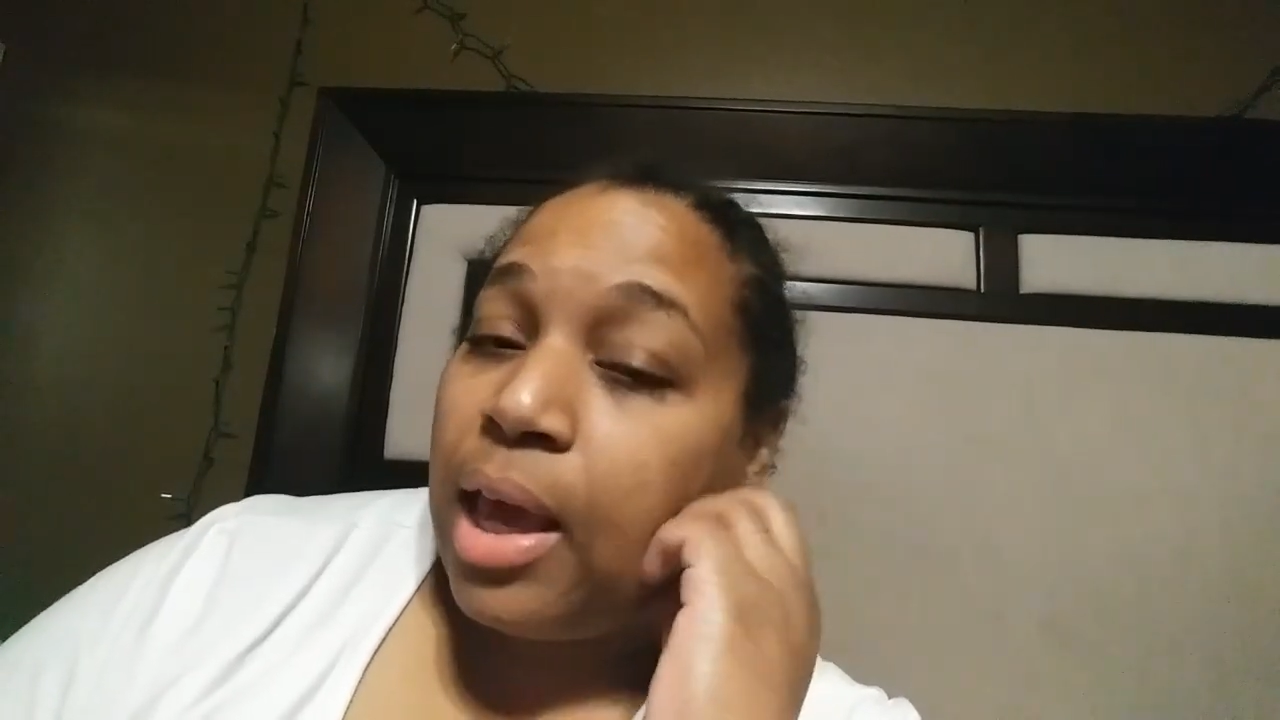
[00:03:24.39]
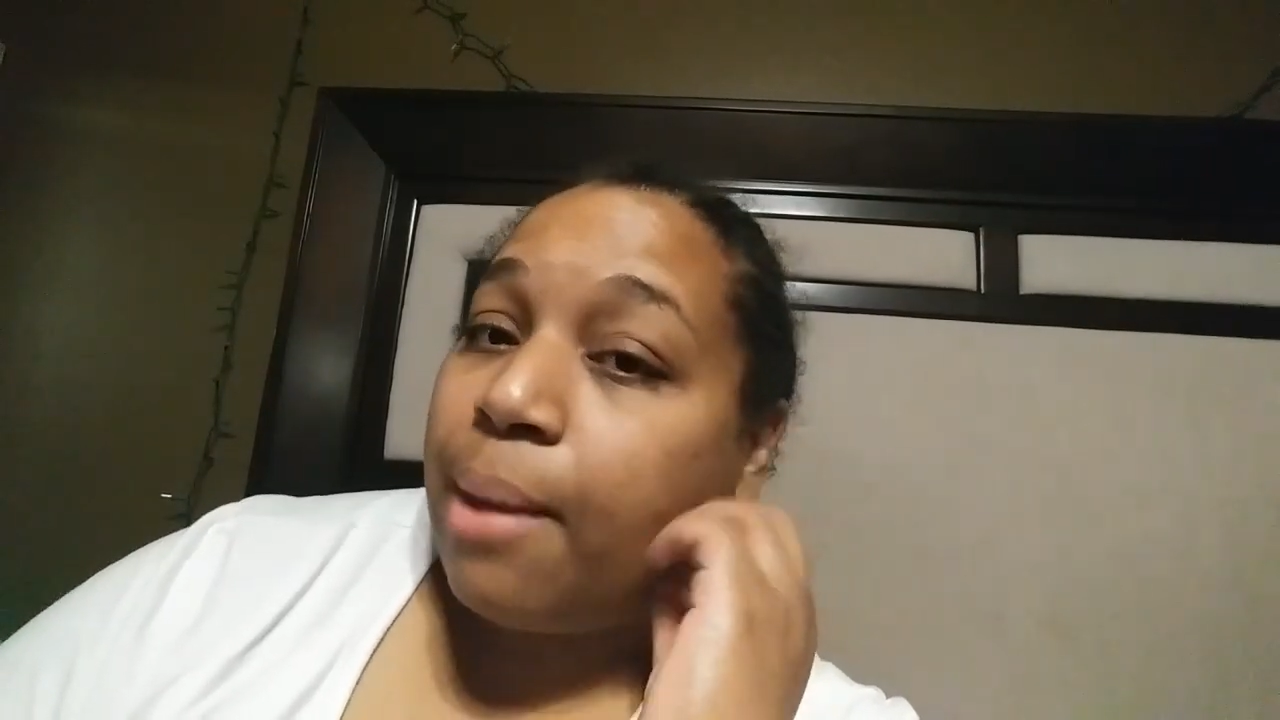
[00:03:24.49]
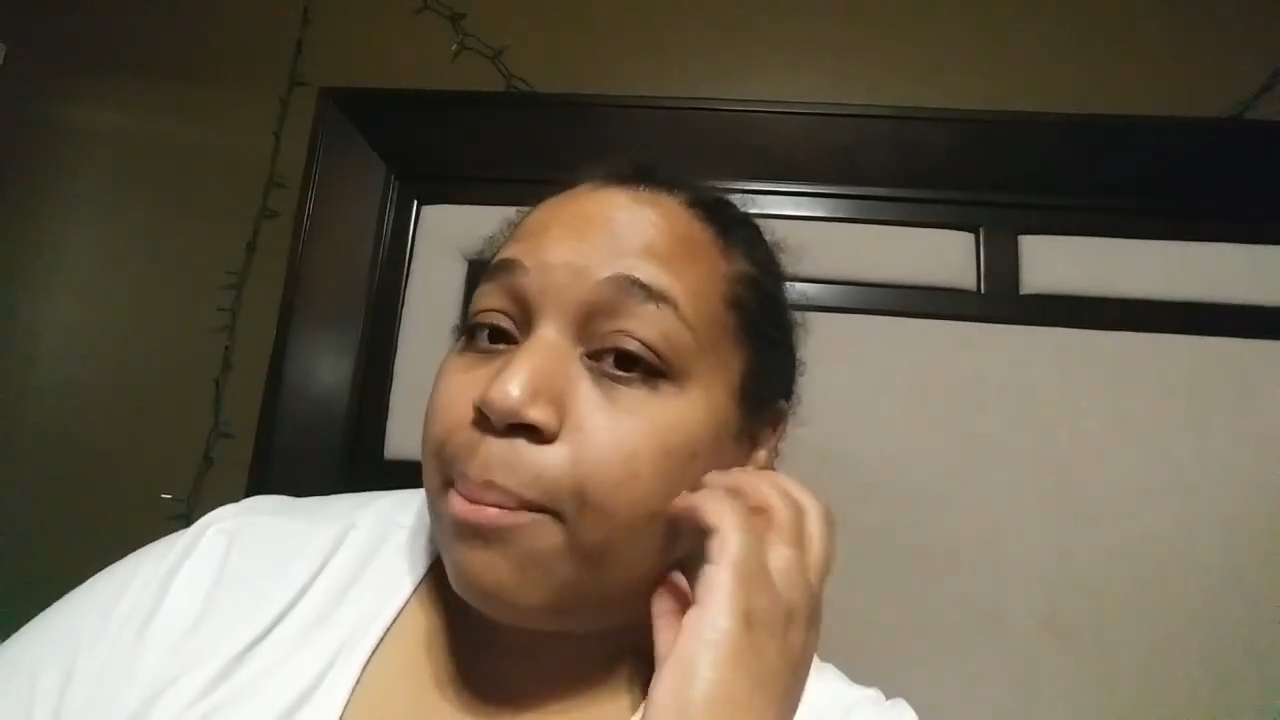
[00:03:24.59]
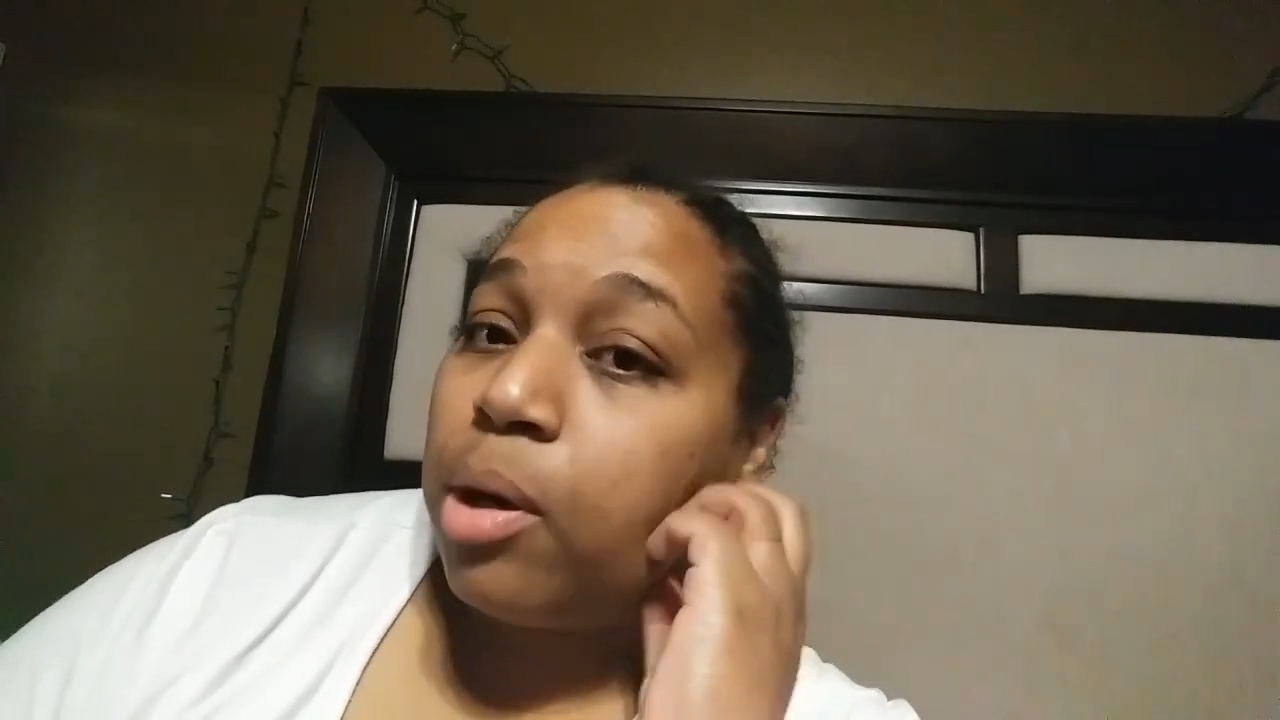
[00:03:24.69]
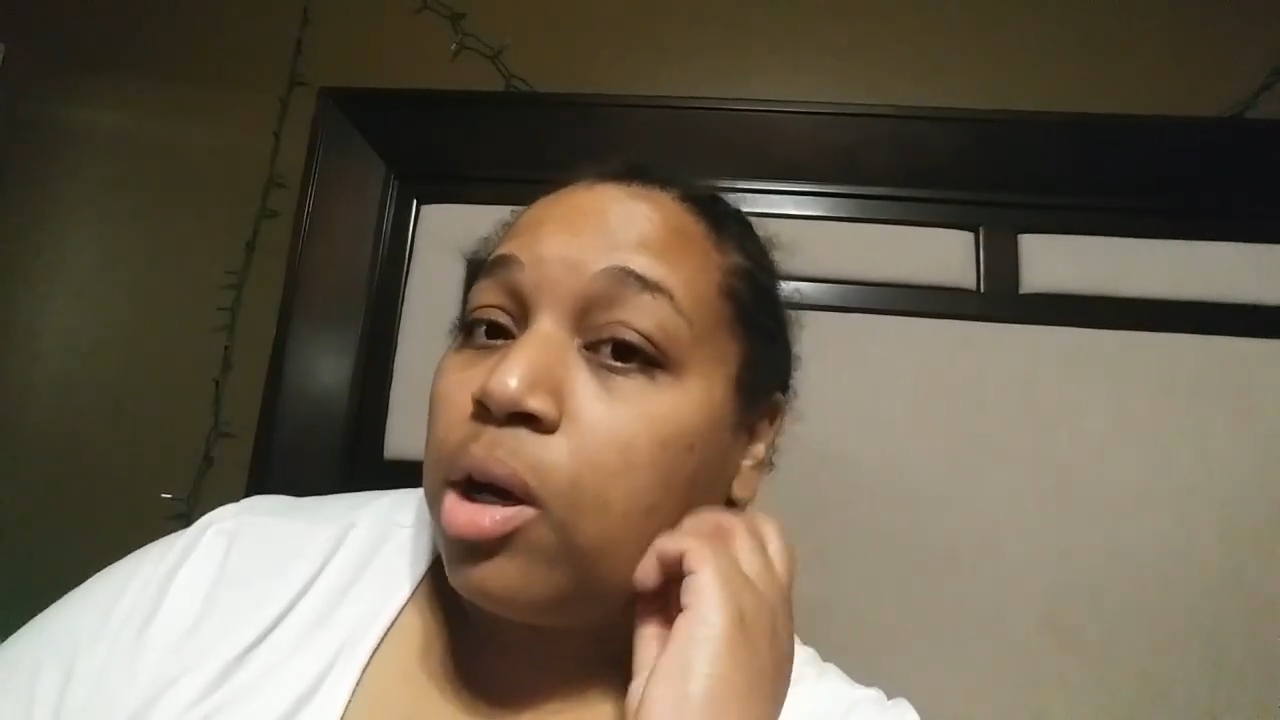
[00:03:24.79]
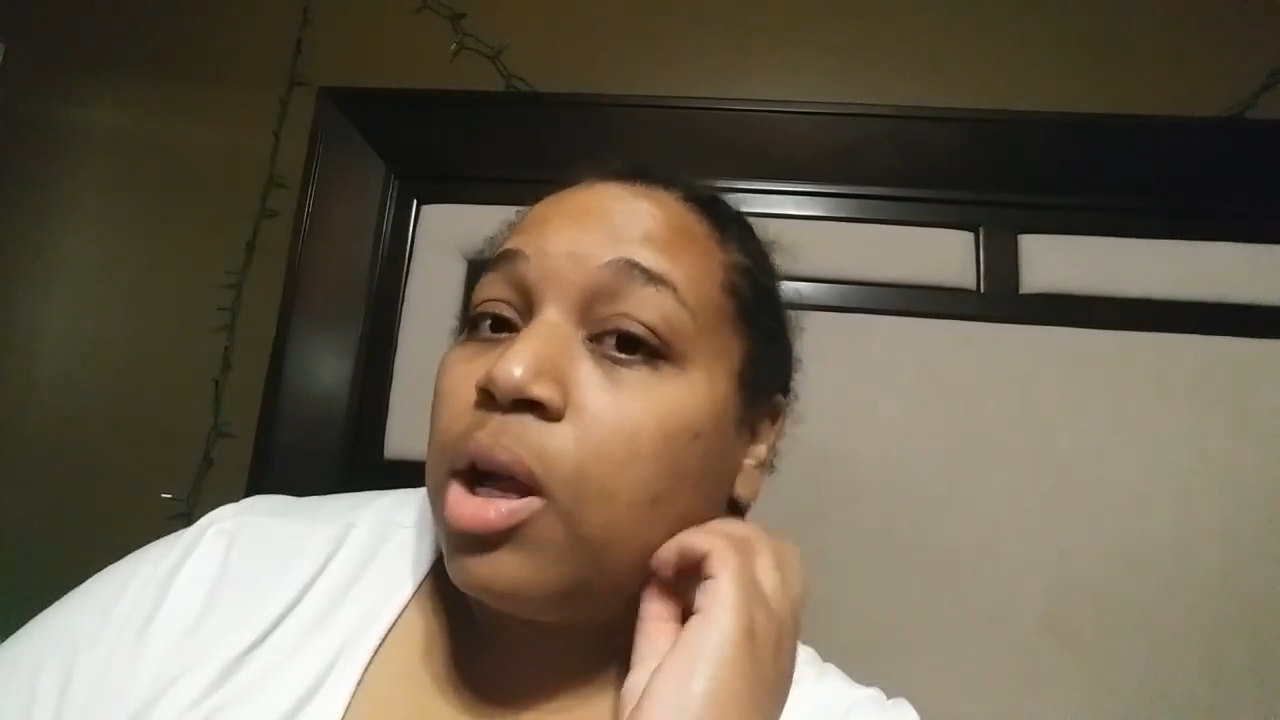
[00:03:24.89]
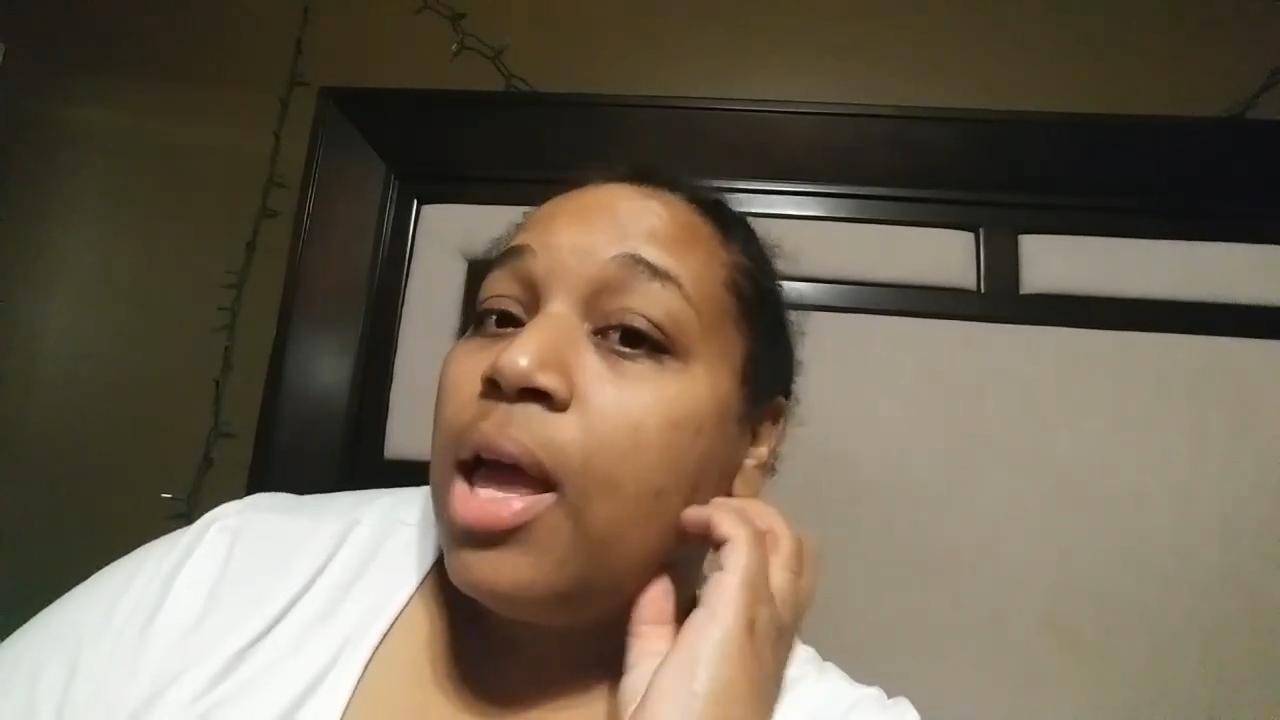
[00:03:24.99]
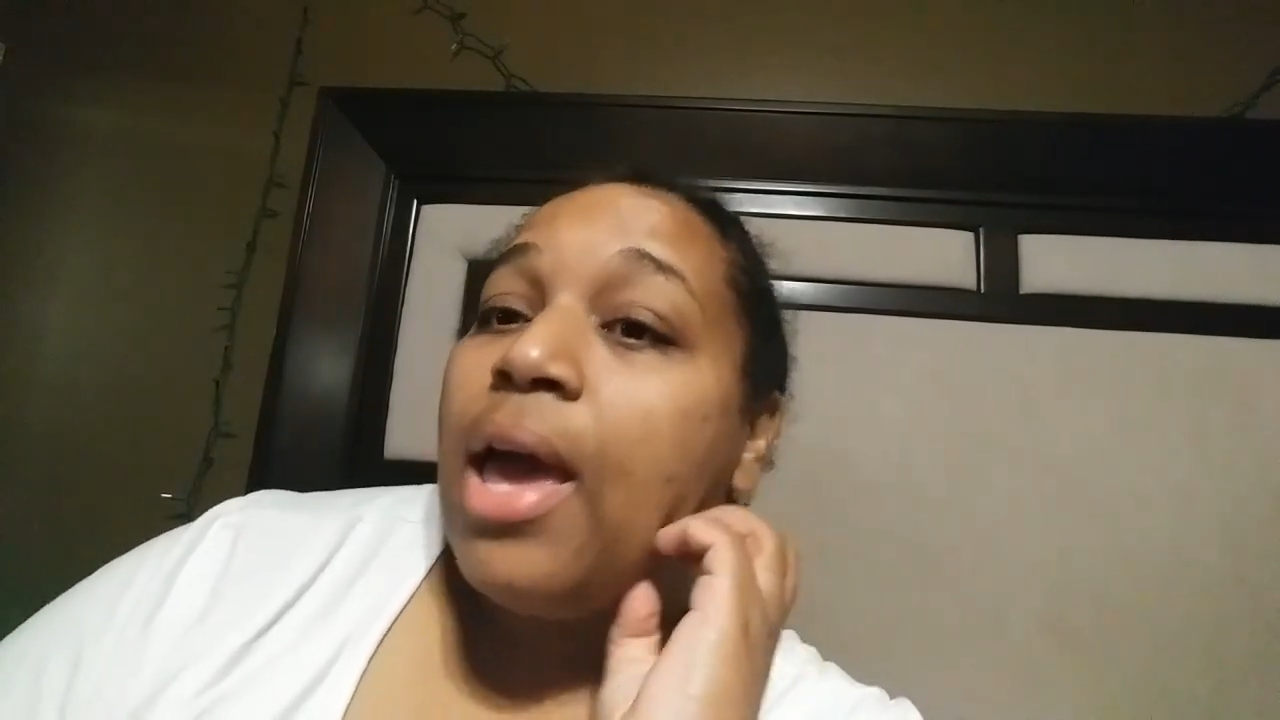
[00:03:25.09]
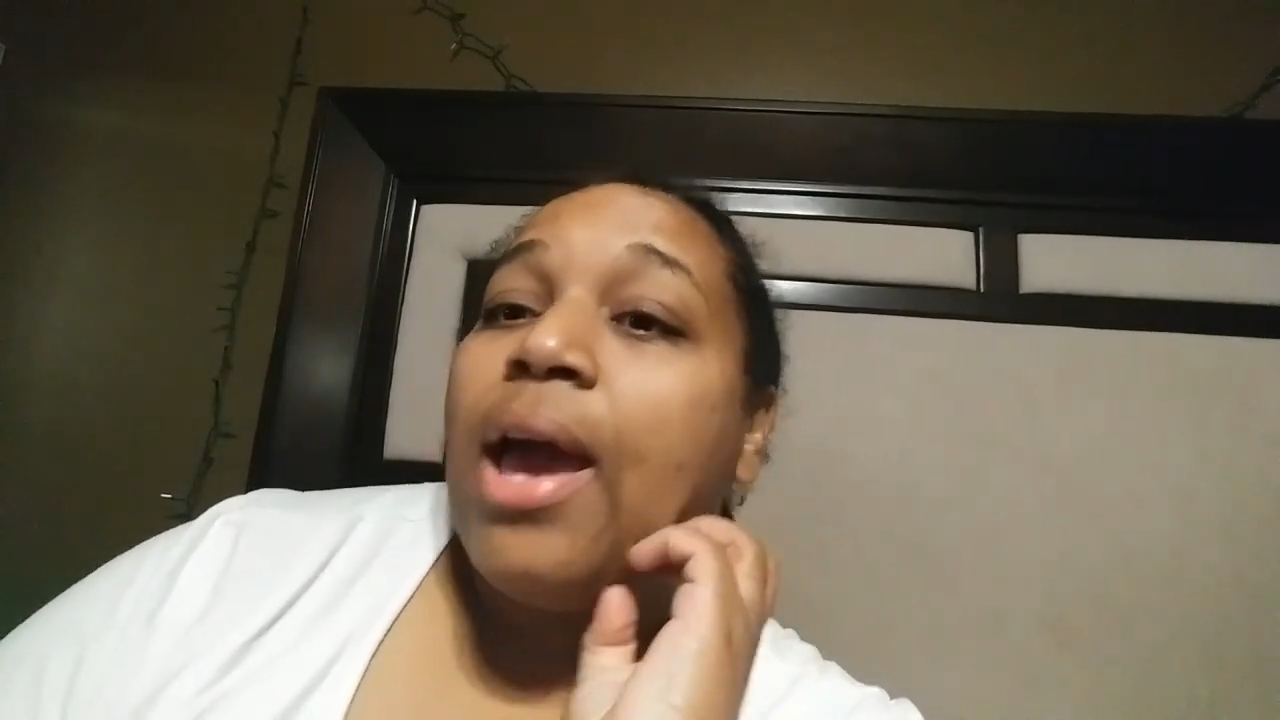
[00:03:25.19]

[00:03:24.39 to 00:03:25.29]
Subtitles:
Amber